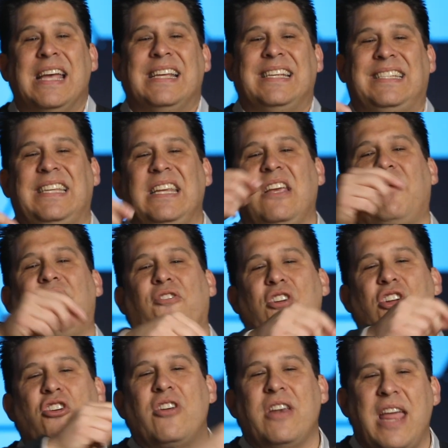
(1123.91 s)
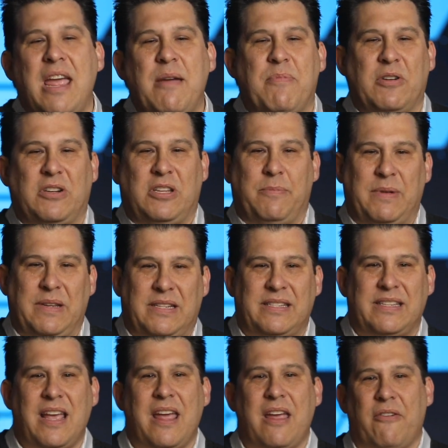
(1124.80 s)
seek for your neighbor to be
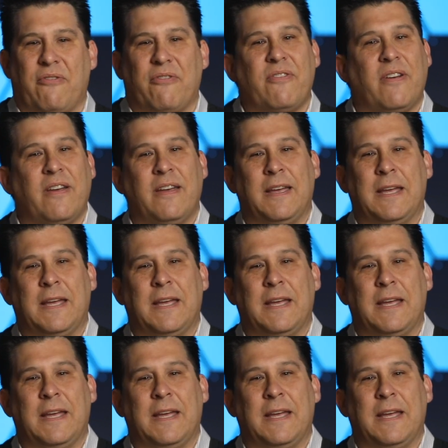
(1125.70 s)
safe.